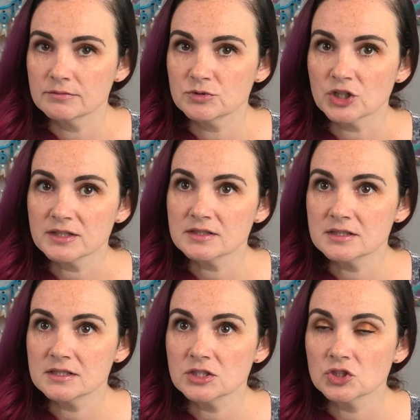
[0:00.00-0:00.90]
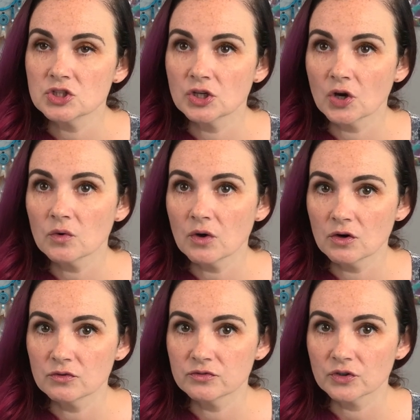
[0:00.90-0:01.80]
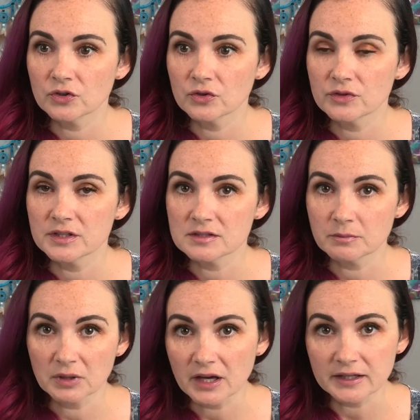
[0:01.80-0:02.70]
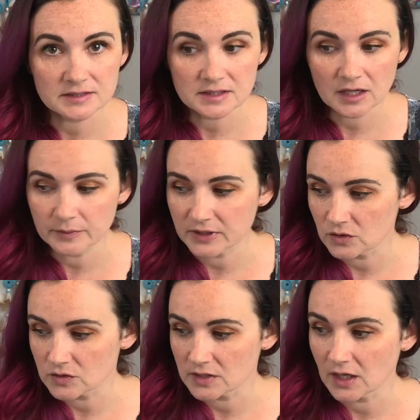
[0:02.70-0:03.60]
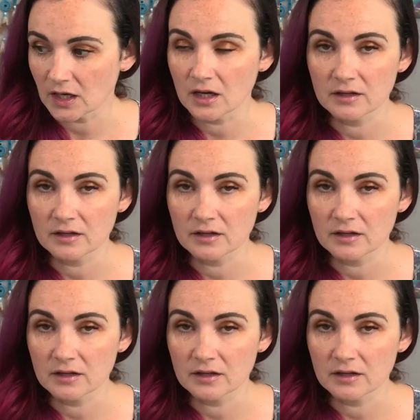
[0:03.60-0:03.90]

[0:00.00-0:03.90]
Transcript: Just to go over the supplies that I'll be using,